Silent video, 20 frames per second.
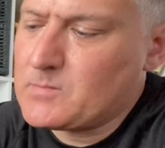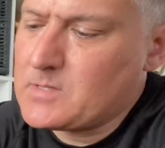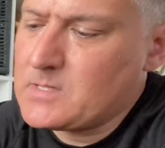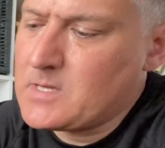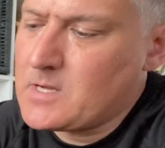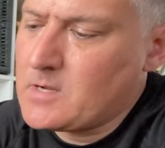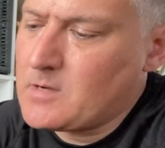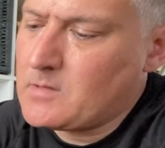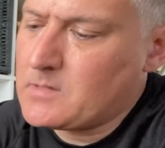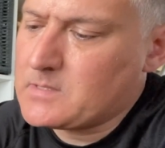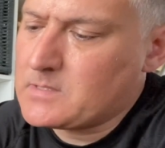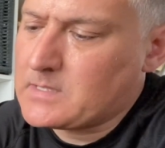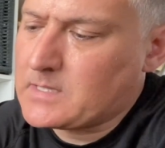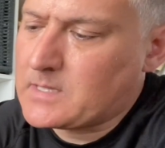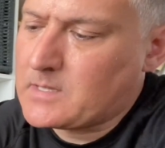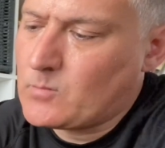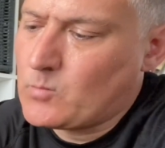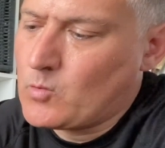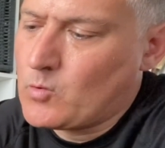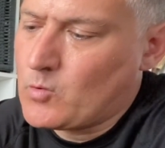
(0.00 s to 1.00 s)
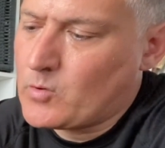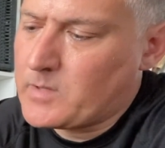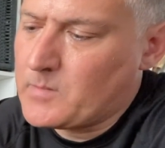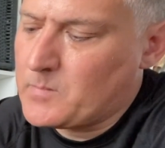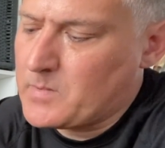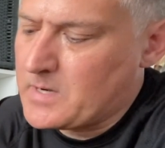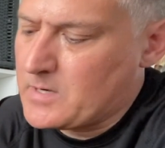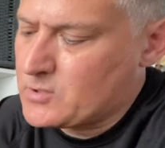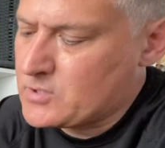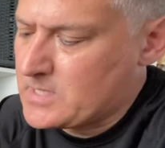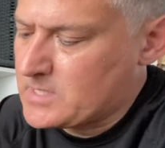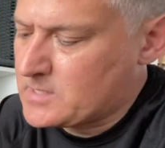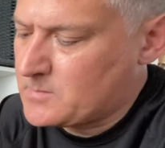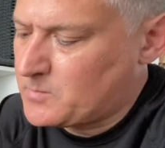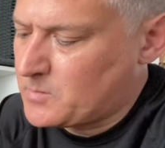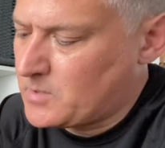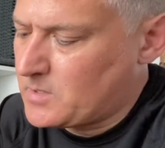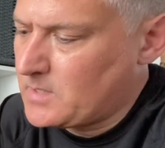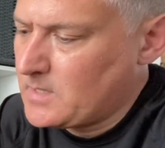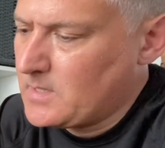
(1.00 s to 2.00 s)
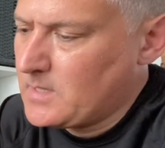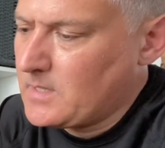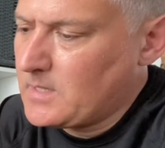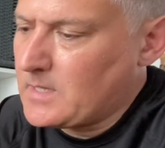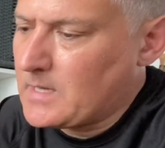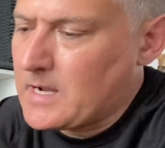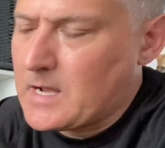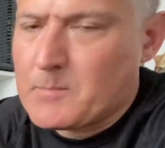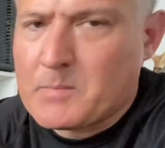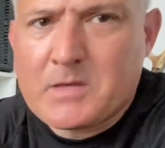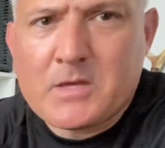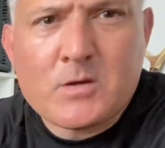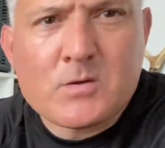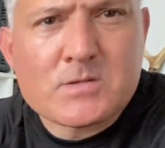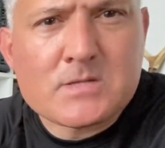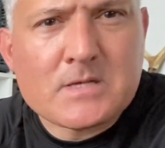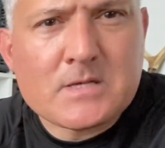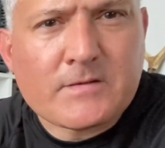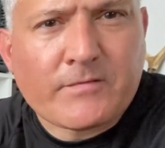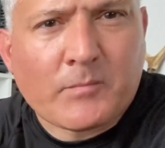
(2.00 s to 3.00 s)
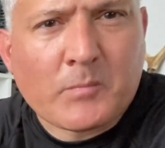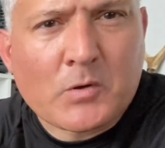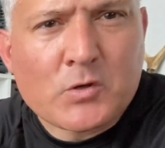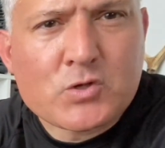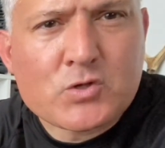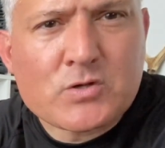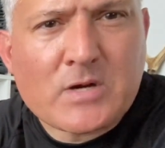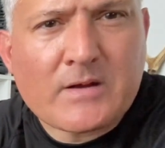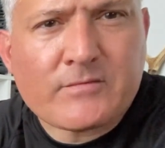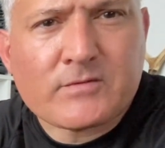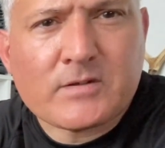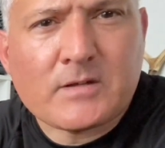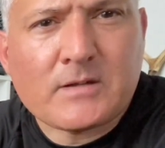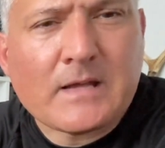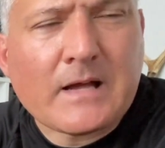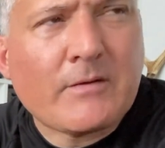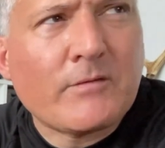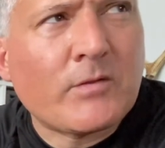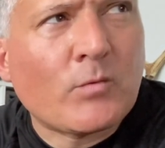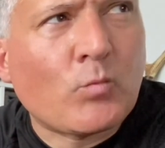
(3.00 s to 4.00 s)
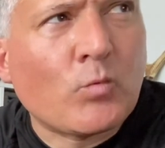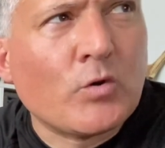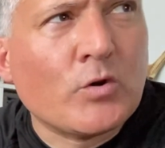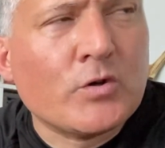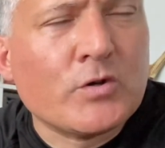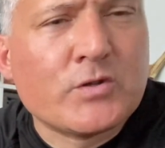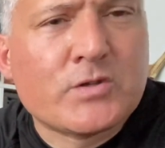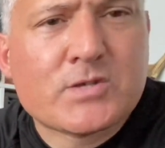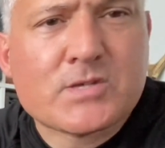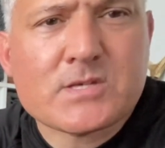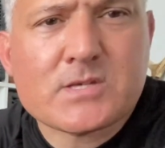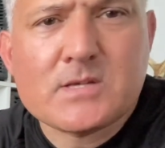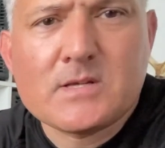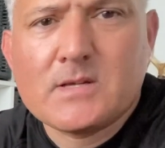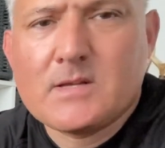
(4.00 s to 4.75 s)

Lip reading: you know, like a walking pair of trousers. But you know, I'll be using these for bushcrafting out in the woods,